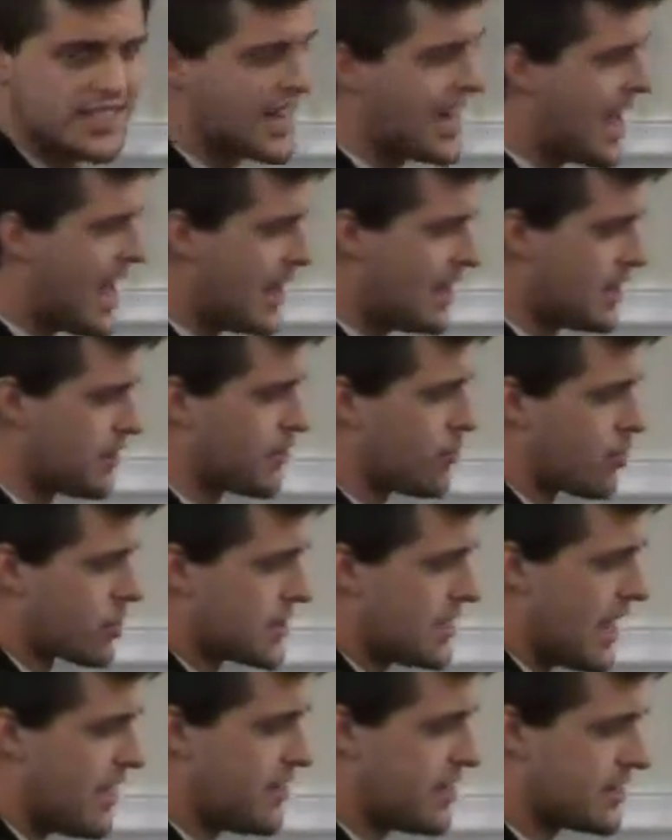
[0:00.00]
And then, of course,
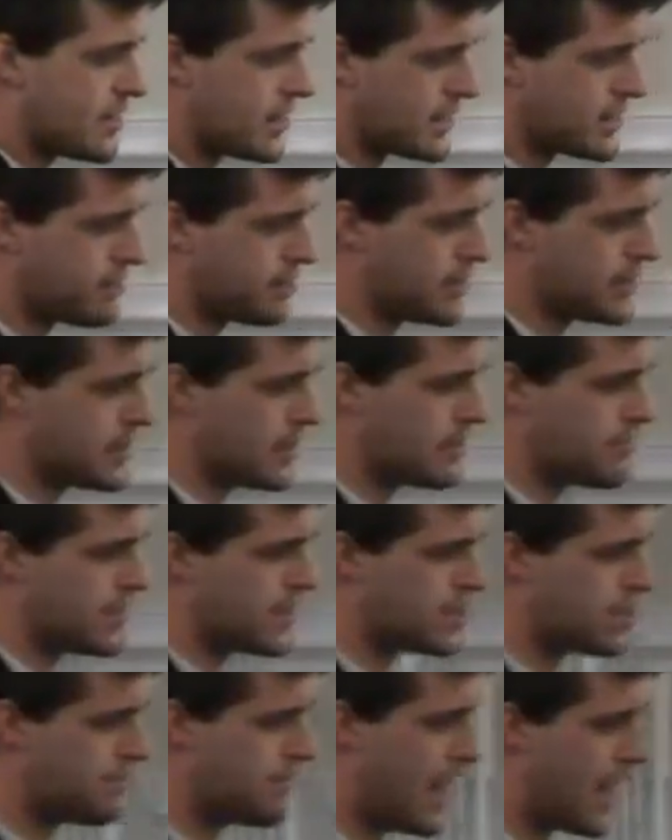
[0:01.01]
David
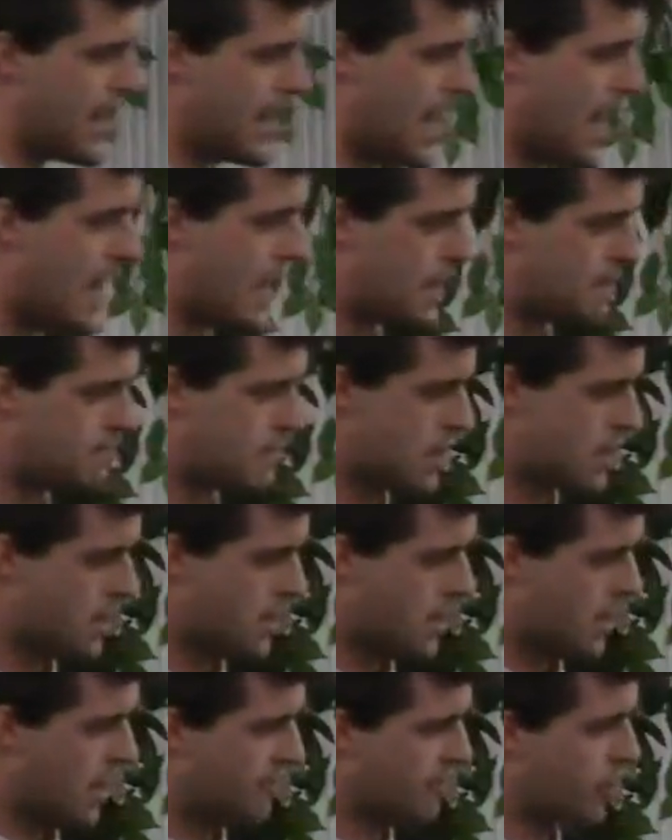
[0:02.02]
by name
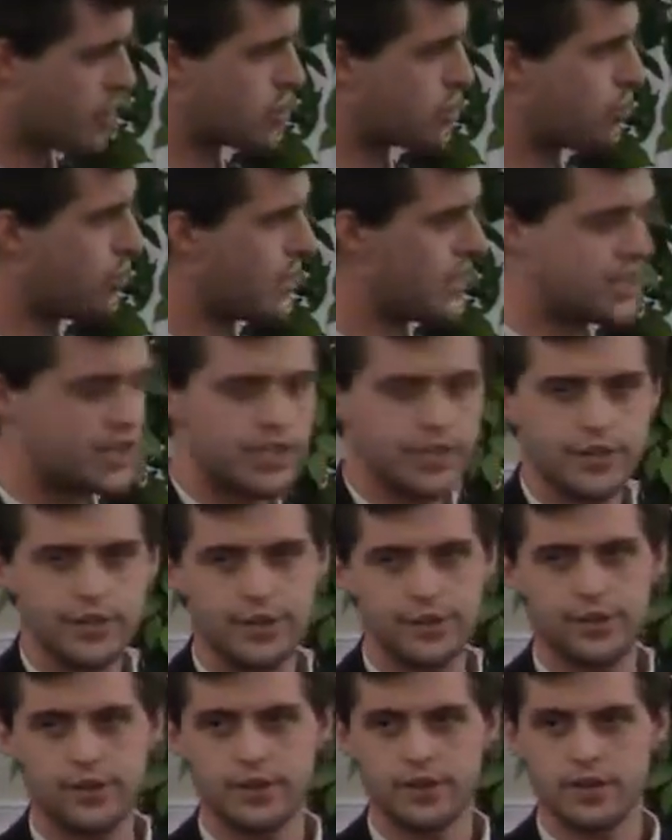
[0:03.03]
in verse
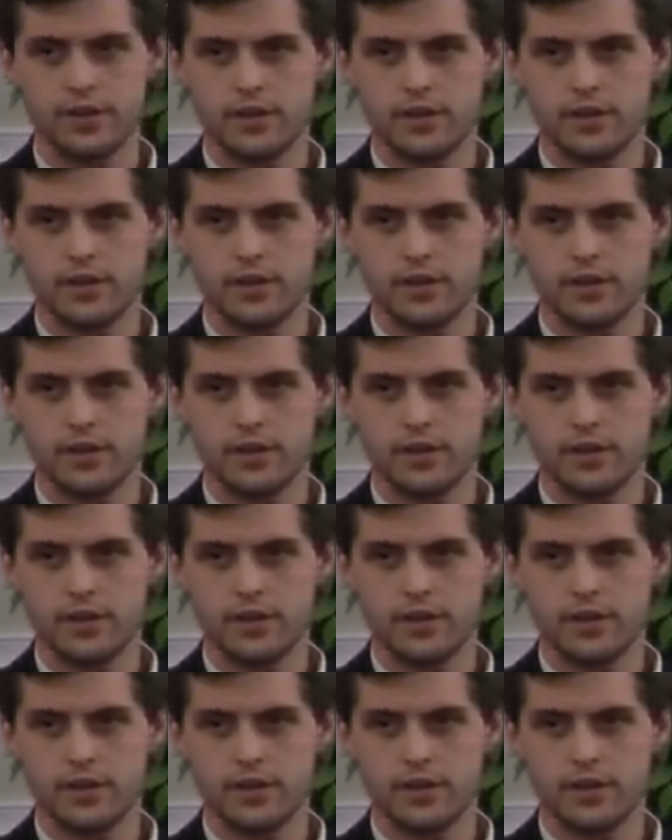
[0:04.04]
22.